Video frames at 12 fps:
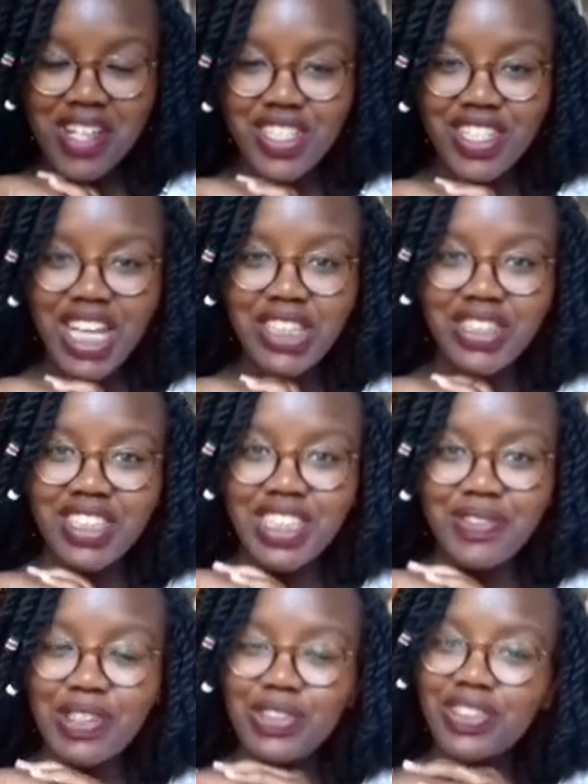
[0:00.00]
So that was it
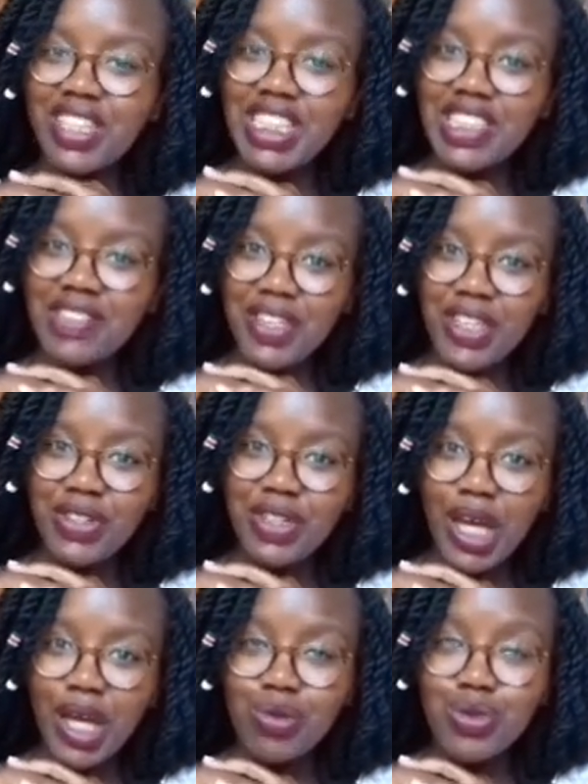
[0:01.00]
for today's video.
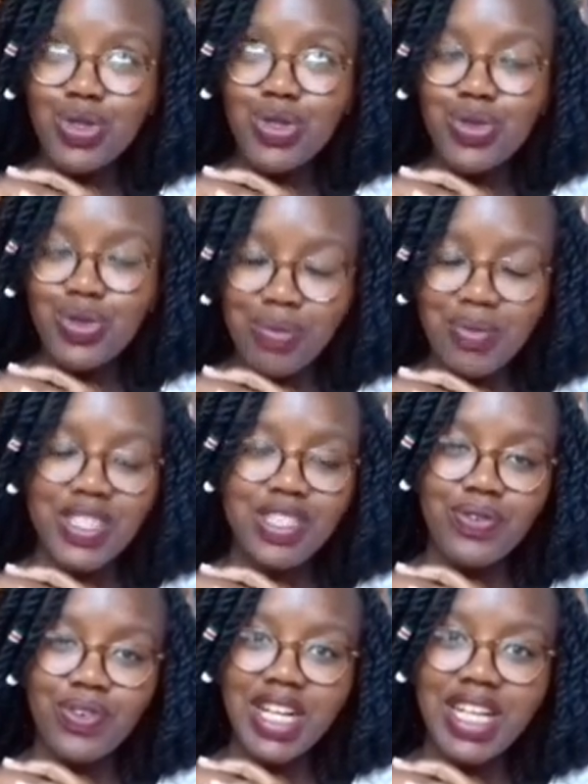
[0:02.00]
Thank you so much
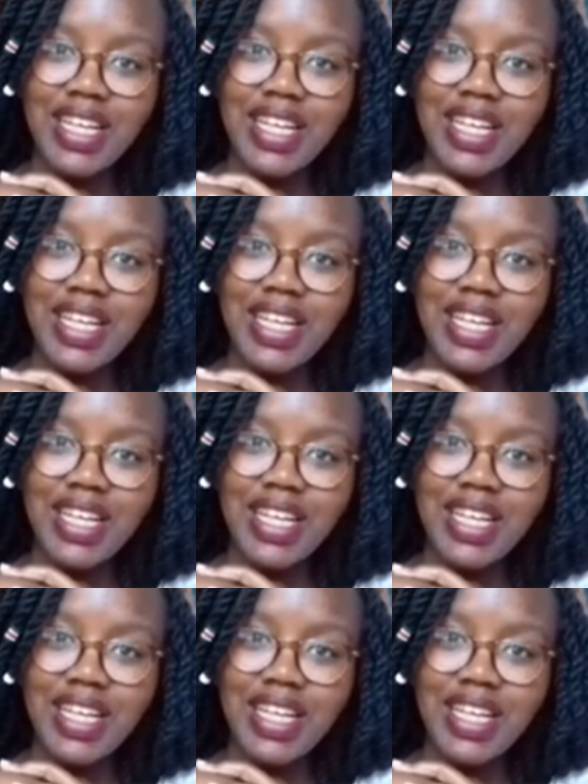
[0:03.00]
for